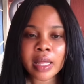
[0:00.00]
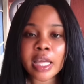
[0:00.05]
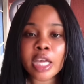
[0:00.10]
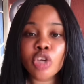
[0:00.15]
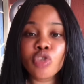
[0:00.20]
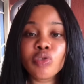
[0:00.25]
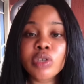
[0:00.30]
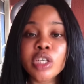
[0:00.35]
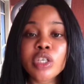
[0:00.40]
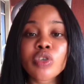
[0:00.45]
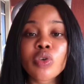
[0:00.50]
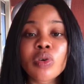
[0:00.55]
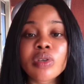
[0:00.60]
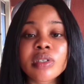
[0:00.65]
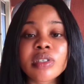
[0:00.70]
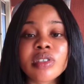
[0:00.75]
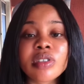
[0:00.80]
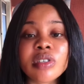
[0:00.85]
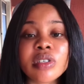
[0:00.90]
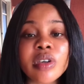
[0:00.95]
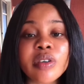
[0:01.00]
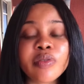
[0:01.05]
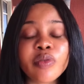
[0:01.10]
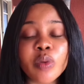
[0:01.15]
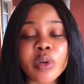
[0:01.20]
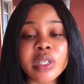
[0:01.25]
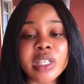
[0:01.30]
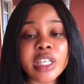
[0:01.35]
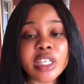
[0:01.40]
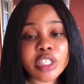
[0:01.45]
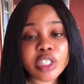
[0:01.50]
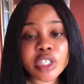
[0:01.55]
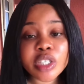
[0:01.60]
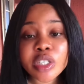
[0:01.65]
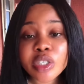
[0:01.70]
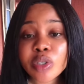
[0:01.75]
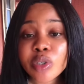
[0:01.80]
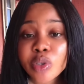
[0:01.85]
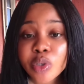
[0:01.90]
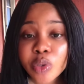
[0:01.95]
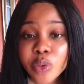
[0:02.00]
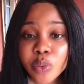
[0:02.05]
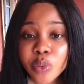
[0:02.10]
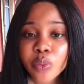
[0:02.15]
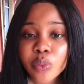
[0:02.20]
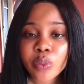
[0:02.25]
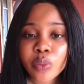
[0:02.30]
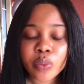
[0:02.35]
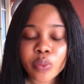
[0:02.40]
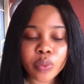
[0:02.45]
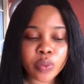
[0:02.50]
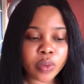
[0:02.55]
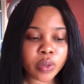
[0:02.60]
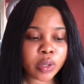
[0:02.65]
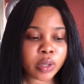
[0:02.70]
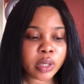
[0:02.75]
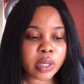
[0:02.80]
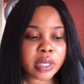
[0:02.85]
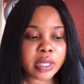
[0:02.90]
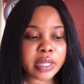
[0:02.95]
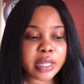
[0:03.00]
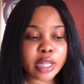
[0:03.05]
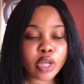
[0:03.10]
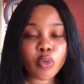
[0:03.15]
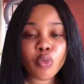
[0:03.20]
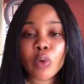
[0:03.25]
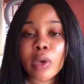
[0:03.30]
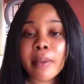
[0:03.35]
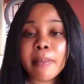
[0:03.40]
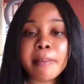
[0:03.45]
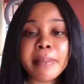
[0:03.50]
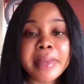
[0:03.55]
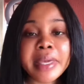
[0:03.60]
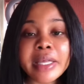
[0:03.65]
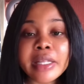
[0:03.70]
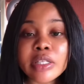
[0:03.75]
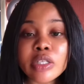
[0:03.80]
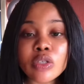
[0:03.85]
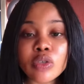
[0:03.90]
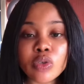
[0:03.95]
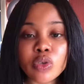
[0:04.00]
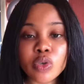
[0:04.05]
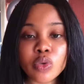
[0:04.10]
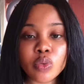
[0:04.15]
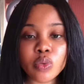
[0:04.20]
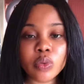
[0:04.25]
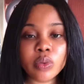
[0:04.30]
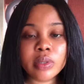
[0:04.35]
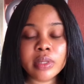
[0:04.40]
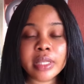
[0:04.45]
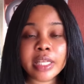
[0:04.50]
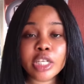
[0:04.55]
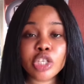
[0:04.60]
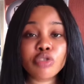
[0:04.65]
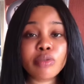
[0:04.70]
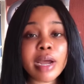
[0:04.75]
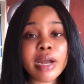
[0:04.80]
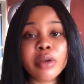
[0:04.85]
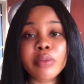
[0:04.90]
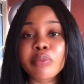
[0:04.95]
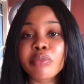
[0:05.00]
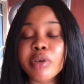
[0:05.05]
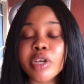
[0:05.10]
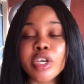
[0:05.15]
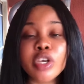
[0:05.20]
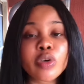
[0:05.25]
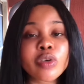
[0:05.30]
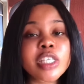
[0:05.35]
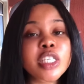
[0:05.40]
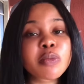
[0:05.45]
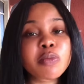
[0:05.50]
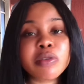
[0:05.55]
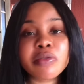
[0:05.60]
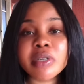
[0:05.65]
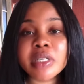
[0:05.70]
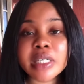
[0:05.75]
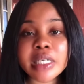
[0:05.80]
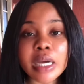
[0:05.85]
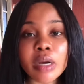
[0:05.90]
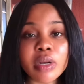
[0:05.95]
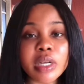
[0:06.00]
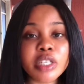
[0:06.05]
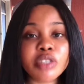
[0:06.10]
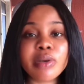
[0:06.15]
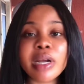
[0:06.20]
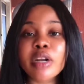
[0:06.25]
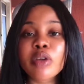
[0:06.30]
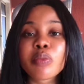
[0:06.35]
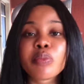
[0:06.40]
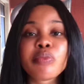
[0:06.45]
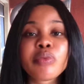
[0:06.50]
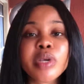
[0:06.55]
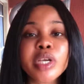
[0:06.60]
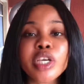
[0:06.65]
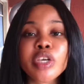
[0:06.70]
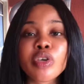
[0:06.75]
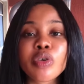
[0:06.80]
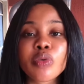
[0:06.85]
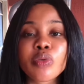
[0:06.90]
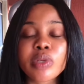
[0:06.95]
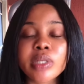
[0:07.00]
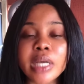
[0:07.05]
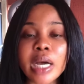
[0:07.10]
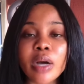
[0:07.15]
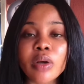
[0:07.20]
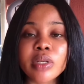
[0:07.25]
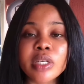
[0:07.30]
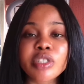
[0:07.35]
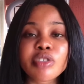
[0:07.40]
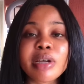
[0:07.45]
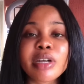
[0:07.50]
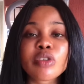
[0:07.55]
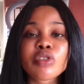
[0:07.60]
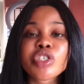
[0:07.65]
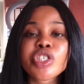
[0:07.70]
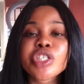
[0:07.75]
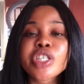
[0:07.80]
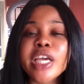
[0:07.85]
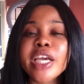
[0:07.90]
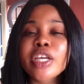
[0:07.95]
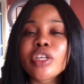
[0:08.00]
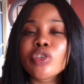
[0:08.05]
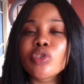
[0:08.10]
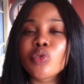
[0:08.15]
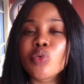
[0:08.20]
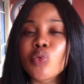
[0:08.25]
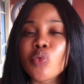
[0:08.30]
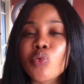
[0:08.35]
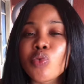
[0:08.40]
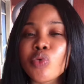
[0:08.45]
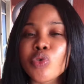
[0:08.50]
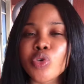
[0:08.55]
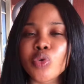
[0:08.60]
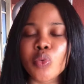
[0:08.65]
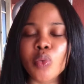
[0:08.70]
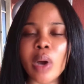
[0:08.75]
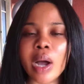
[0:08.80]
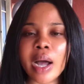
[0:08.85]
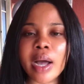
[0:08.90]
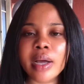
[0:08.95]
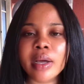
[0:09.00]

You did not deserve what they did to you. They were mean to you. They try to bring your spirit down. They try to bring you down. They try to change who you are.